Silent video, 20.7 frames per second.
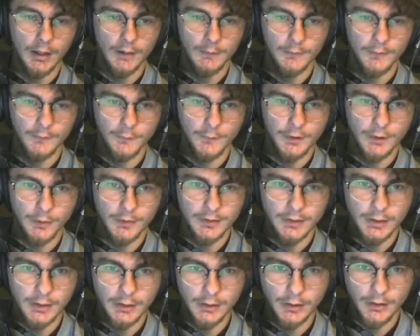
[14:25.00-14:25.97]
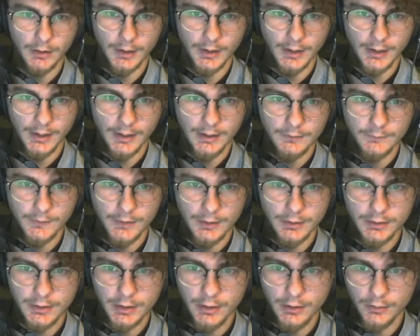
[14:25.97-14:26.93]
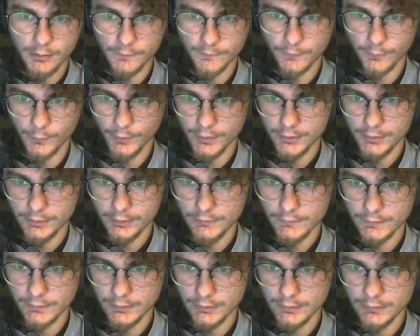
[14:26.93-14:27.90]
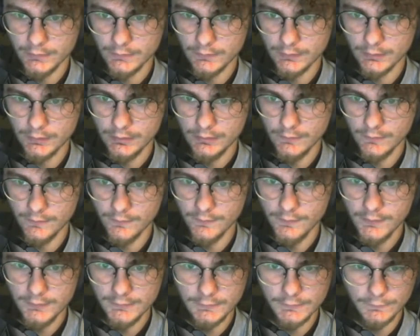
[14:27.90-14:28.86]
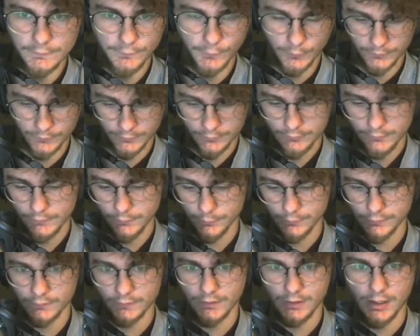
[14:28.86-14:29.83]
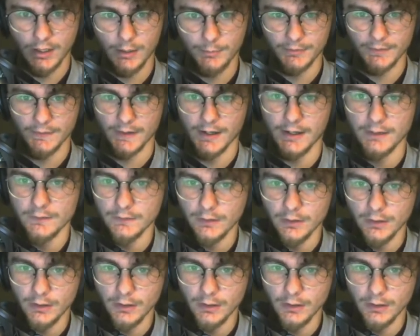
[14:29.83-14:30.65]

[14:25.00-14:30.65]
if we go into here, and there you go. For Windows, it is in this folder, so we just copy that.